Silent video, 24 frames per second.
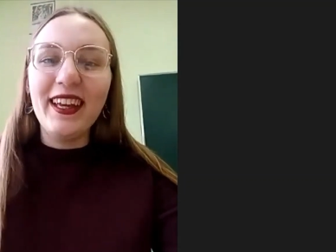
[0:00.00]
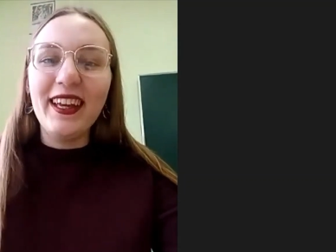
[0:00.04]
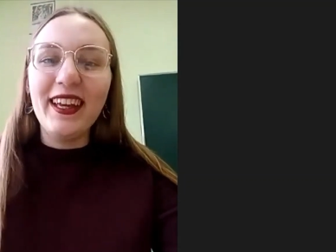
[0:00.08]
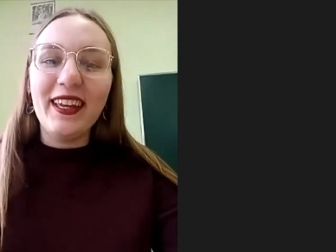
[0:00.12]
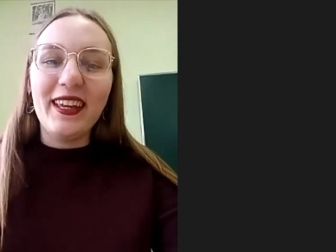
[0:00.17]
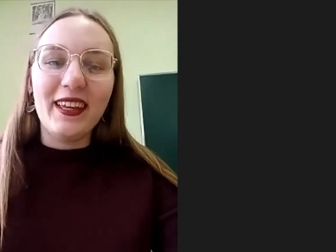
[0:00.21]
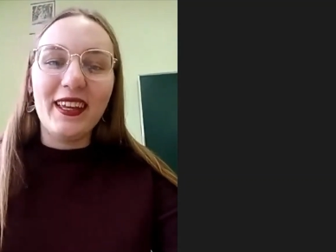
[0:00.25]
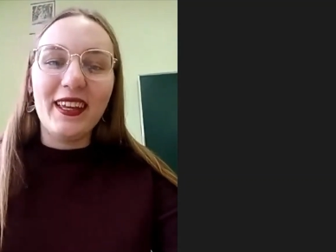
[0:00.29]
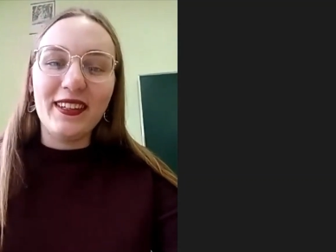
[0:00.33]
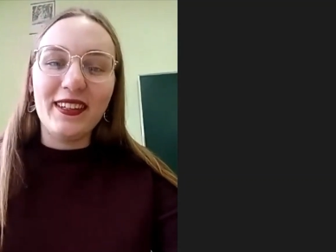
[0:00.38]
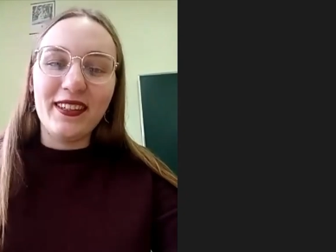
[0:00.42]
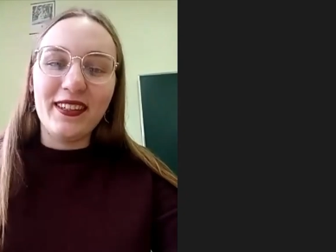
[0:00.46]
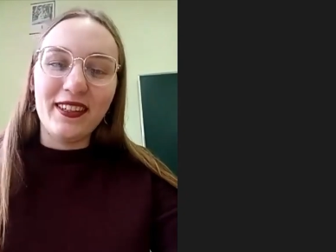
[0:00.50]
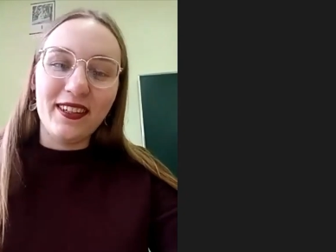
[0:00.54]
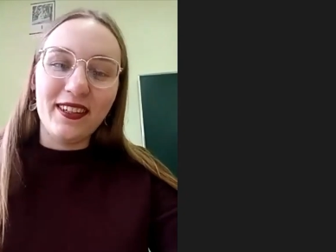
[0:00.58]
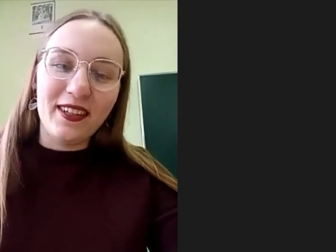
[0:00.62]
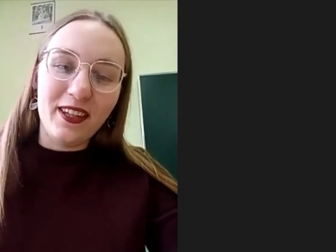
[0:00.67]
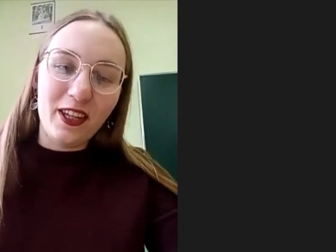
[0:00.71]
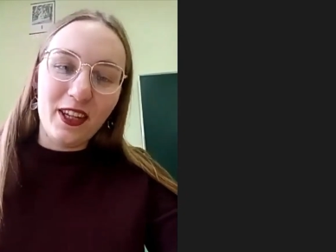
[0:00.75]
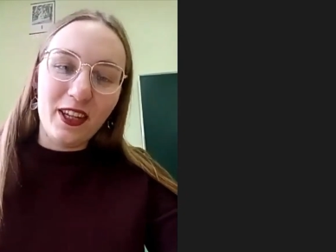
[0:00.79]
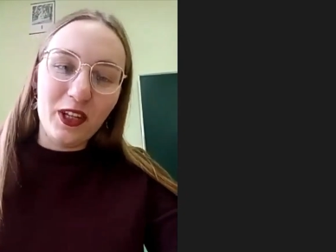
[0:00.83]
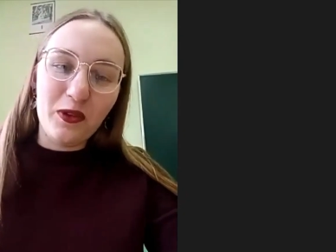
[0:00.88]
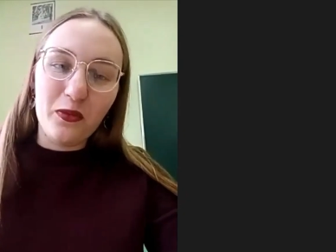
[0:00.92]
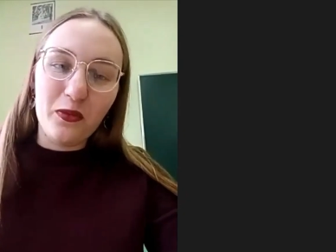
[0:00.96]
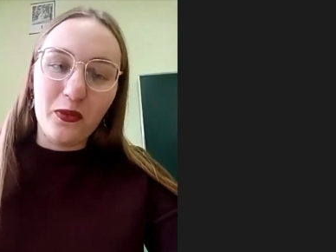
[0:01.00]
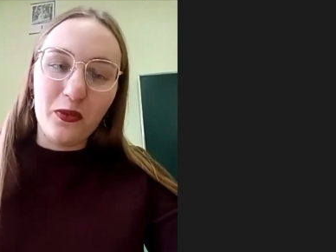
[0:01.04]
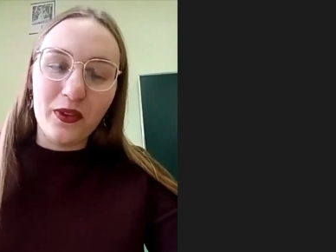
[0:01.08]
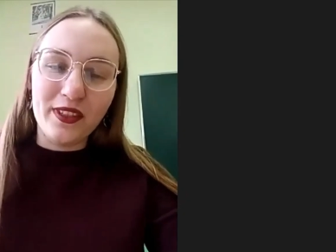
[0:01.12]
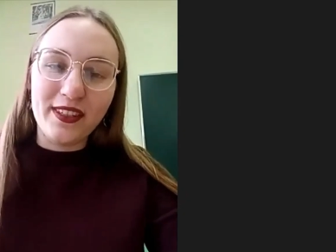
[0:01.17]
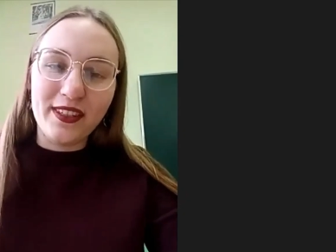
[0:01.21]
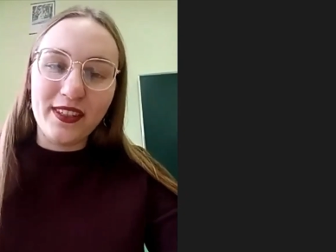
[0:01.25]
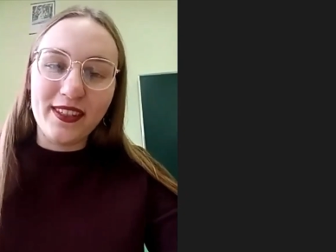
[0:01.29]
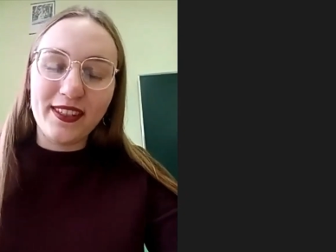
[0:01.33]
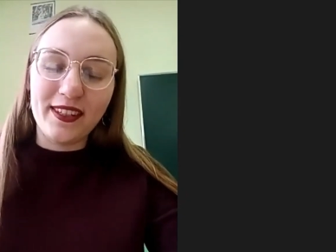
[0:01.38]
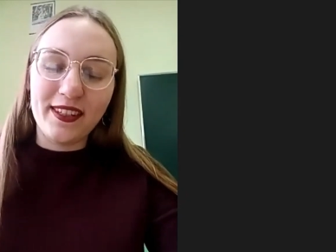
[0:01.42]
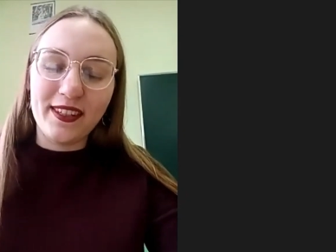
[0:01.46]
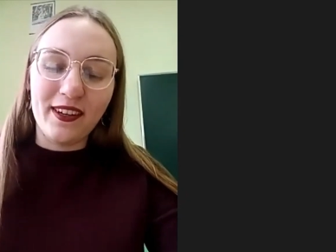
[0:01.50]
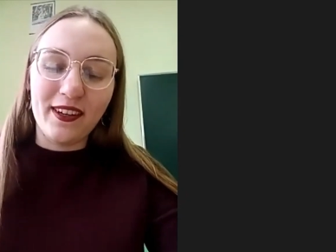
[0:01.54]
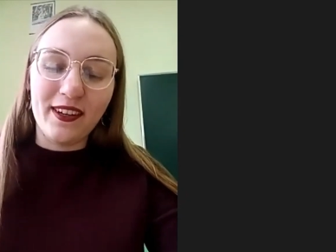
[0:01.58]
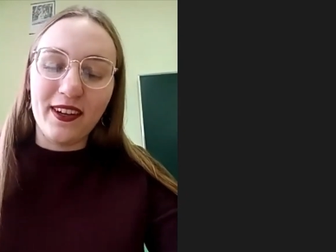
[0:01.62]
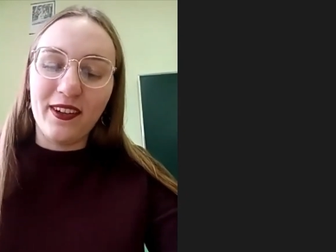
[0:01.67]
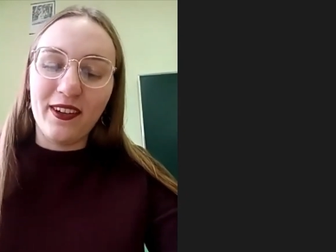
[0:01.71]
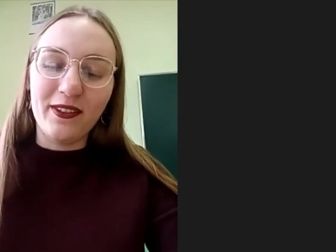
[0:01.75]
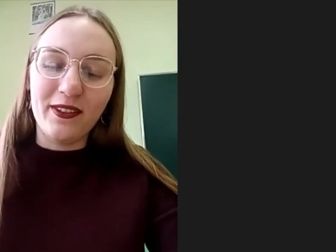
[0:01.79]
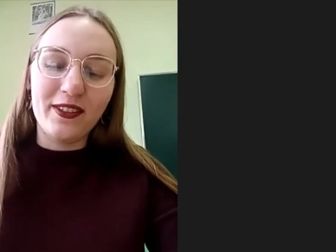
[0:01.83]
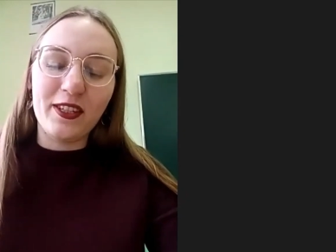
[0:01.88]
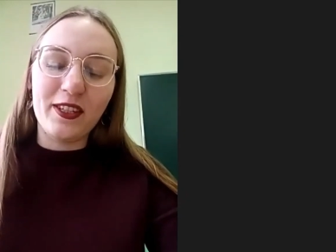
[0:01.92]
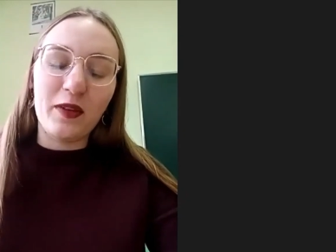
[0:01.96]
And it was
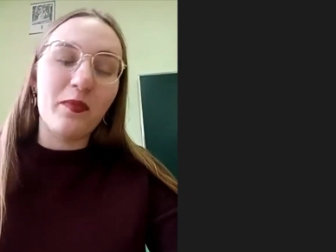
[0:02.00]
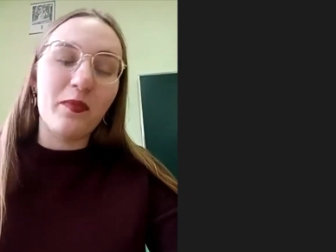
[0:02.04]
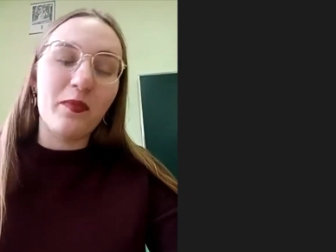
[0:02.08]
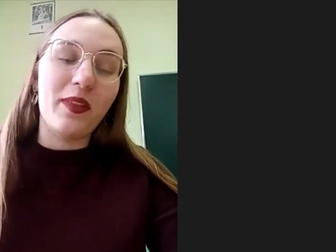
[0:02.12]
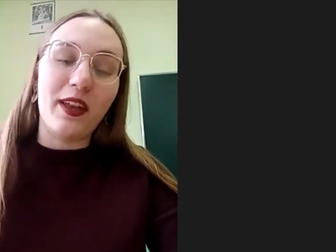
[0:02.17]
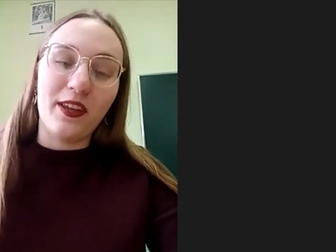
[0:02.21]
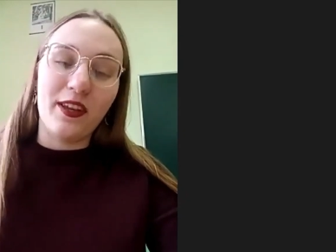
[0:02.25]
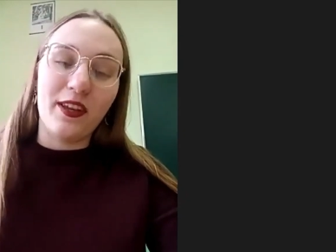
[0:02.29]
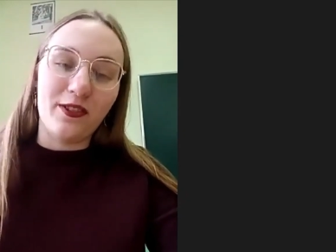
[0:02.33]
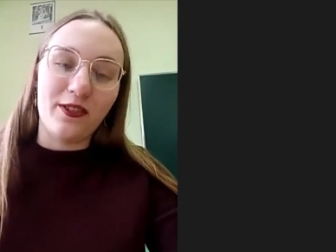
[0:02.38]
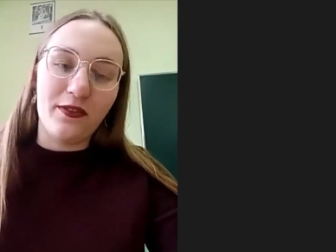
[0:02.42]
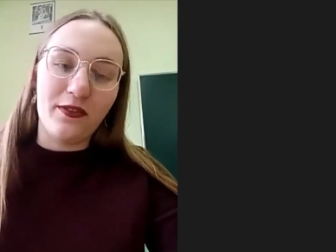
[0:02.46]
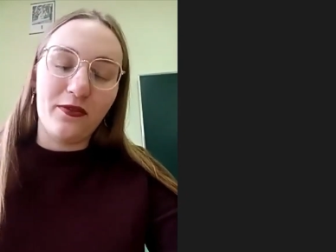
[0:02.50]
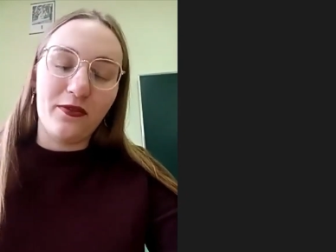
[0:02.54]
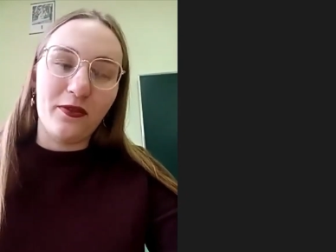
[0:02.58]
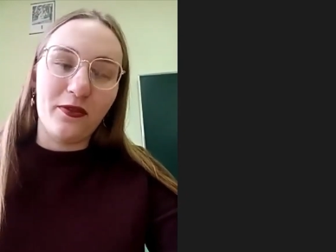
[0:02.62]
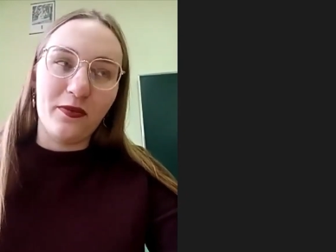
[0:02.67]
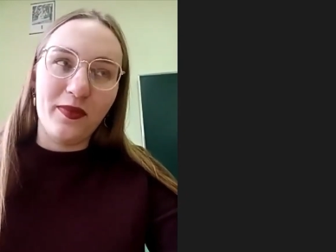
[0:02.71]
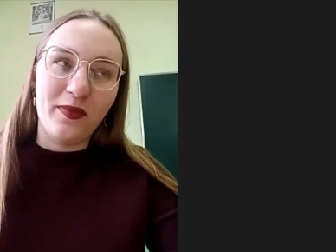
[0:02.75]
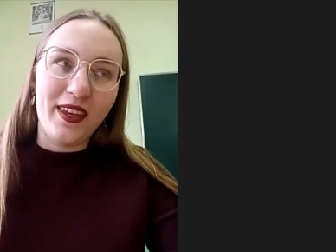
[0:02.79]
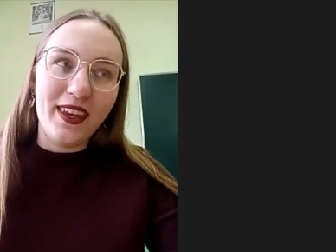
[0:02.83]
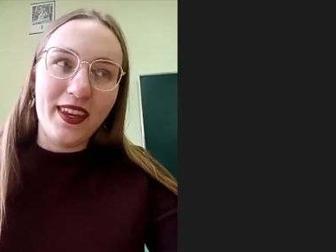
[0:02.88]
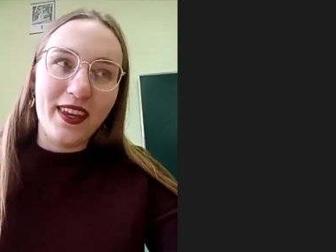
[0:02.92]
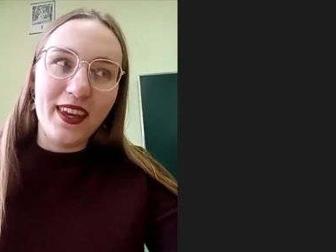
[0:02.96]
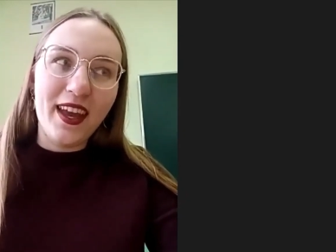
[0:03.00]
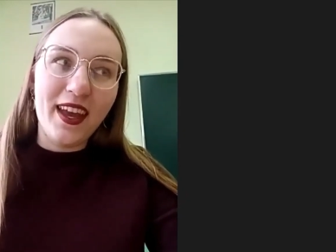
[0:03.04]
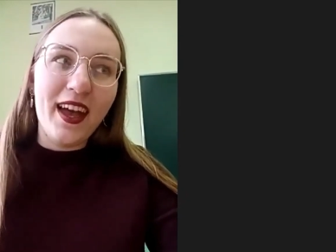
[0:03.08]
also a pleasure for me.